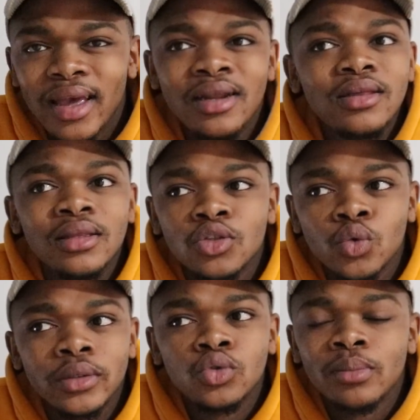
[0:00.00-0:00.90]
anything that's
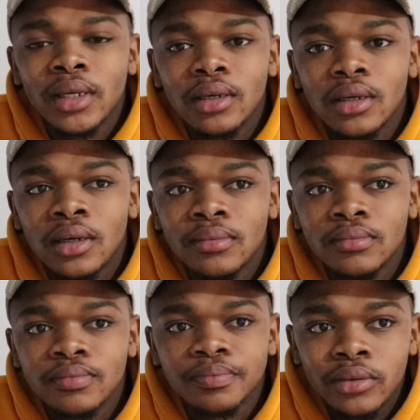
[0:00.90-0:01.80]
quick to make,
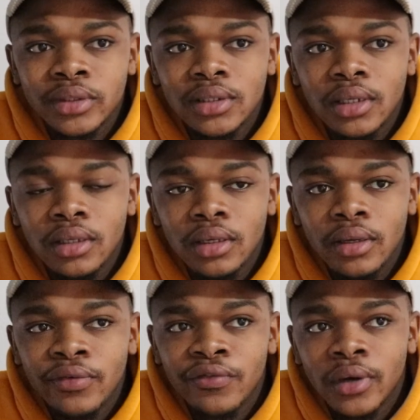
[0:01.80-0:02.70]
um, I'd say
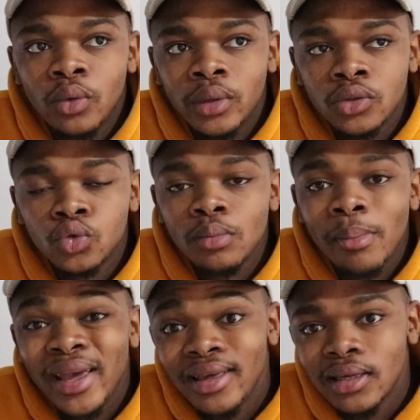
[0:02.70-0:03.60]
if I were to
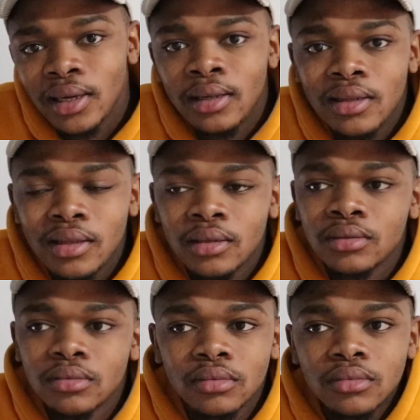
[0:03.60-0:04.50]
make anything,